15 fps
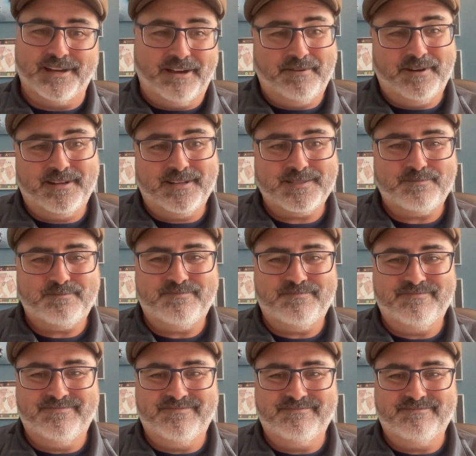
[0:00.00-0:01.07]
I mean,
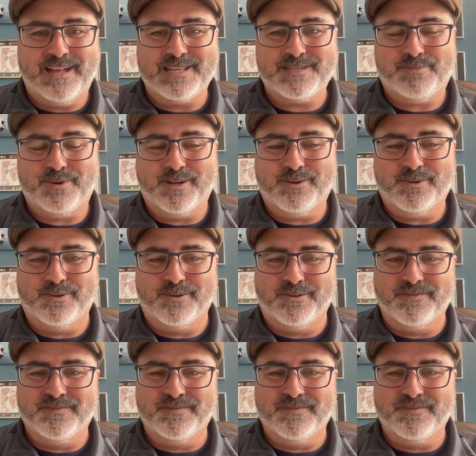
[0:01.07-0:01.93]
that's pretty cool.